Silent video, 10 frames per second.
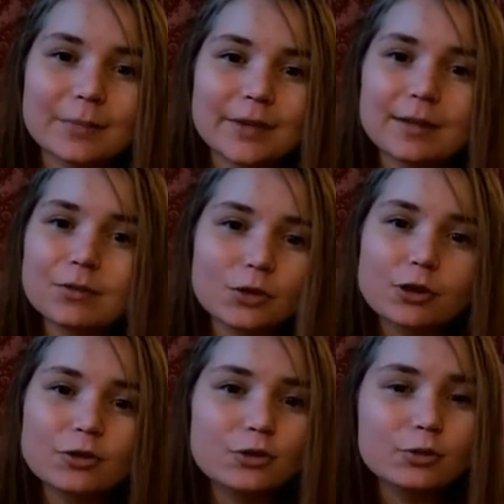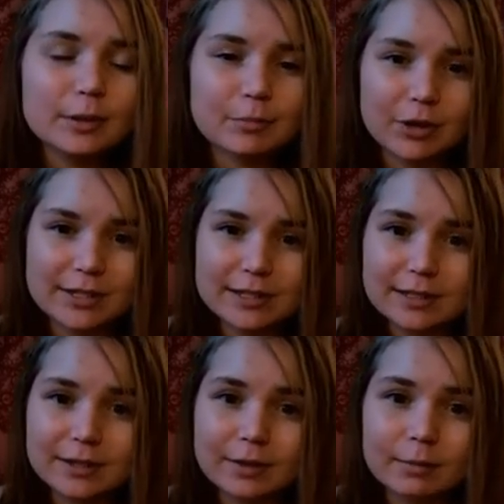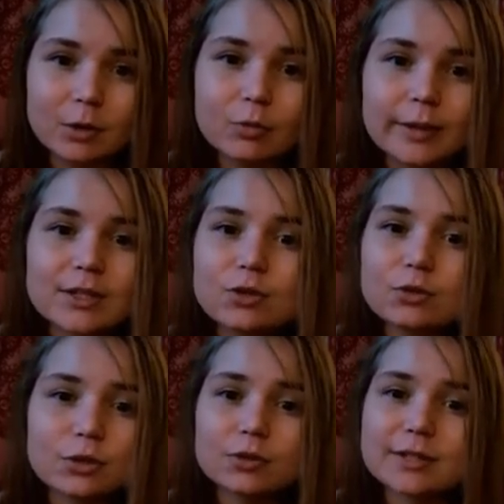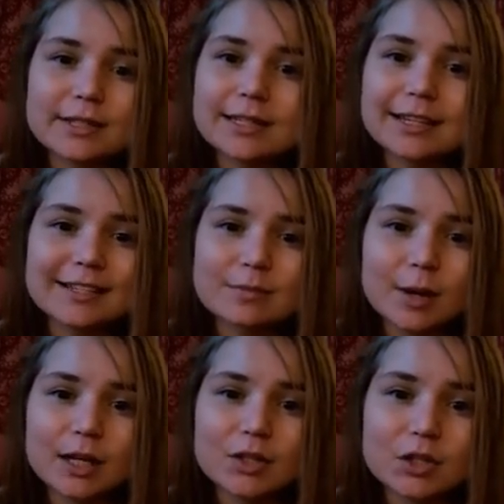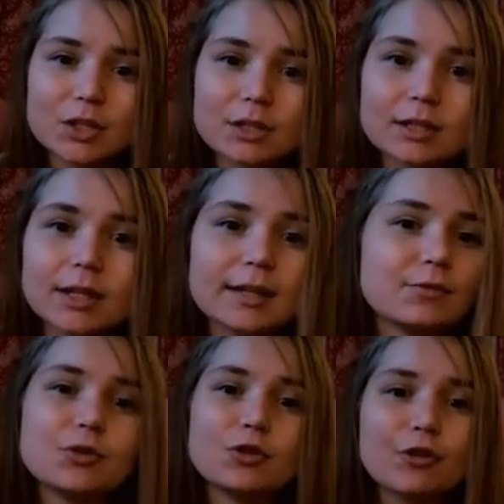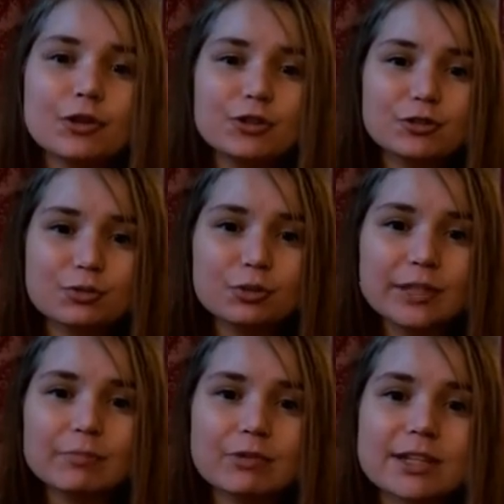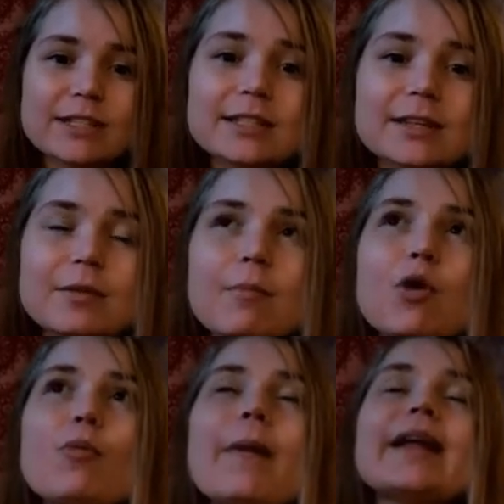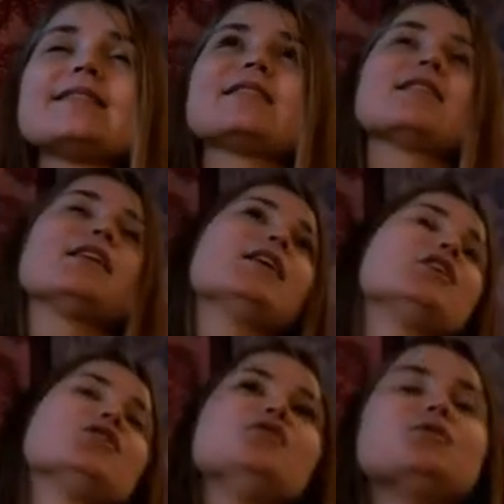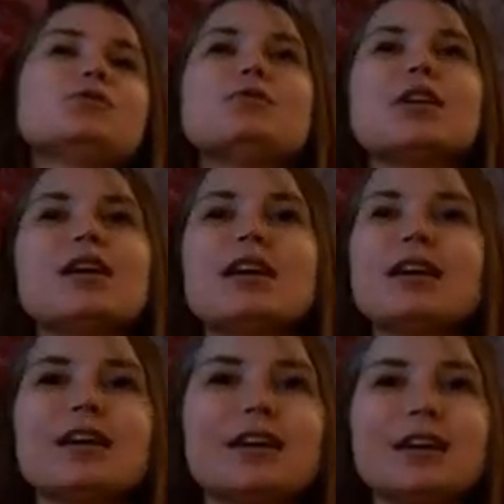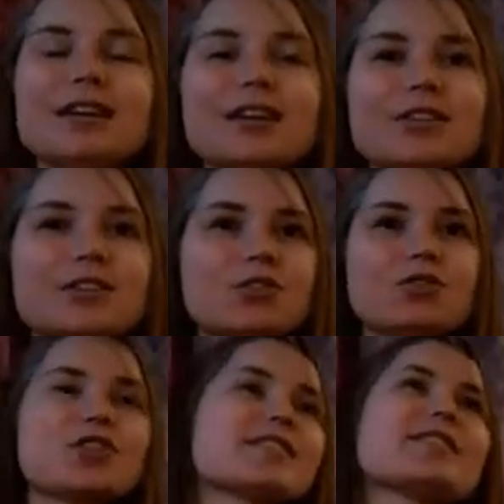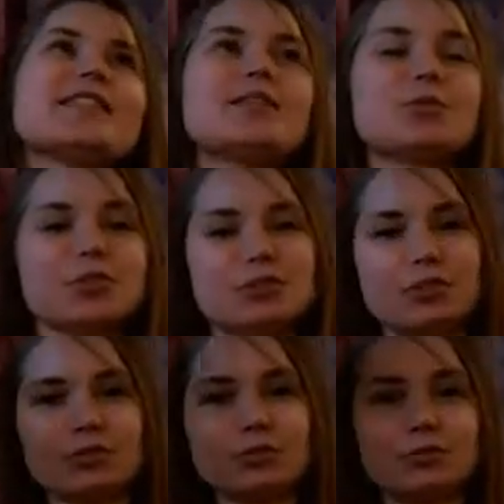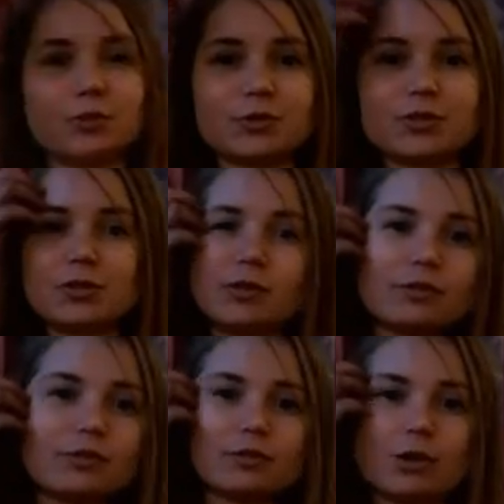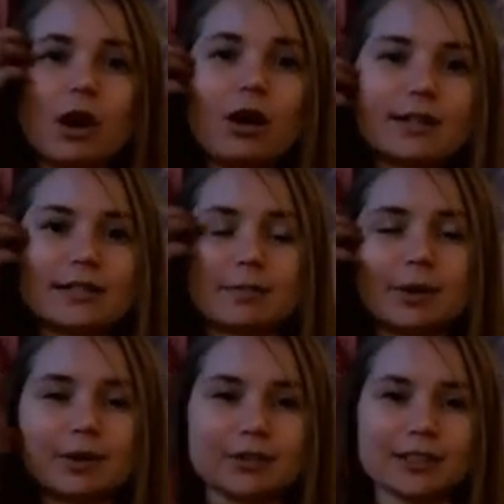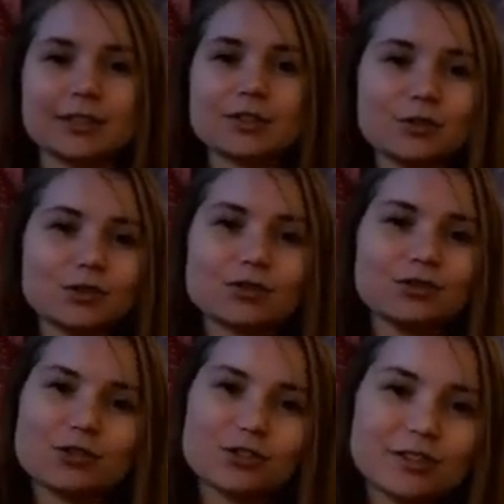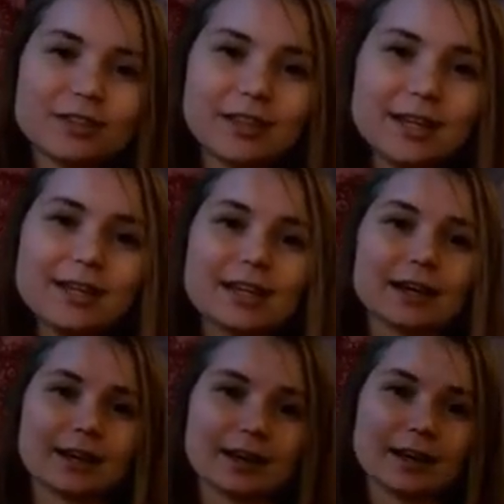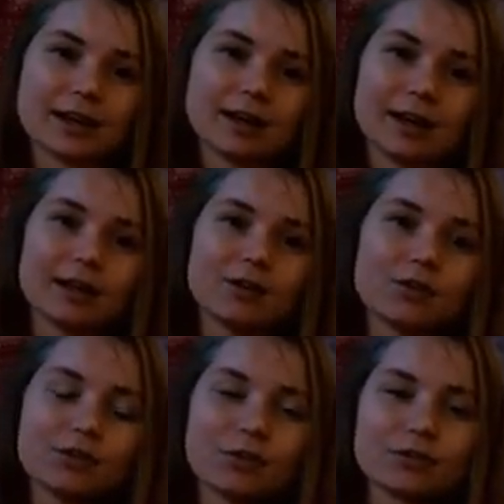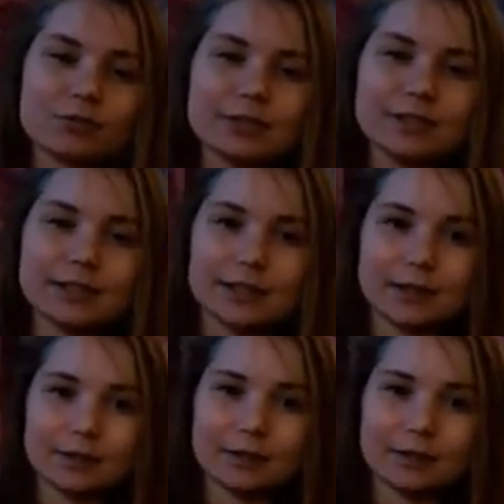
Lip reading: If you're not truly present in the moment, you don't see as much. If you're not truly present in the moment, you just see what's your thoughts about it. You're just thinking. You're not really